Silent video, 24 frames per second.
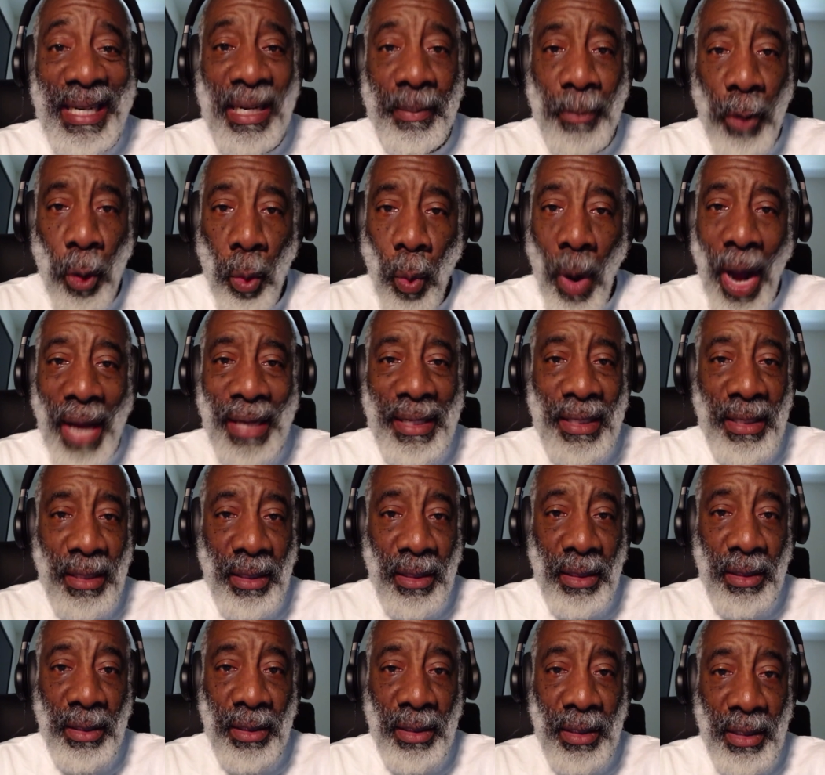Mawata
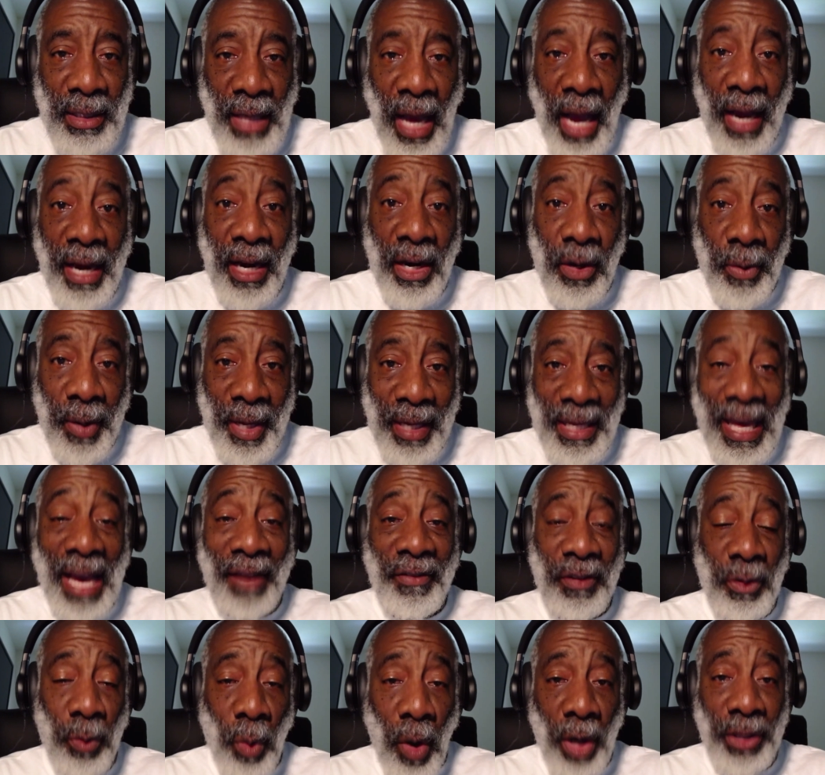Kairi,
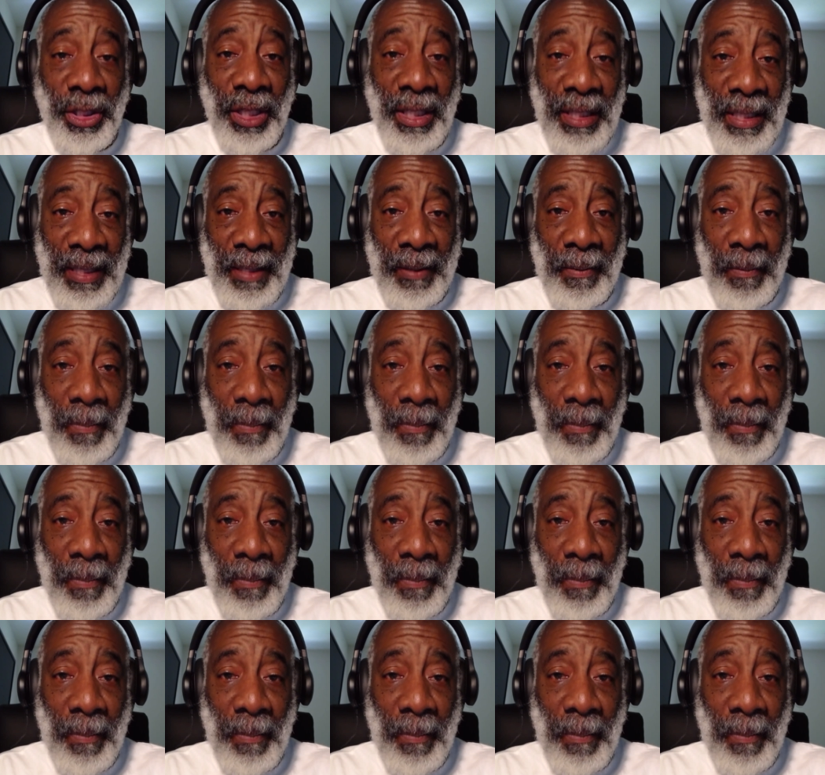Kevin Washington.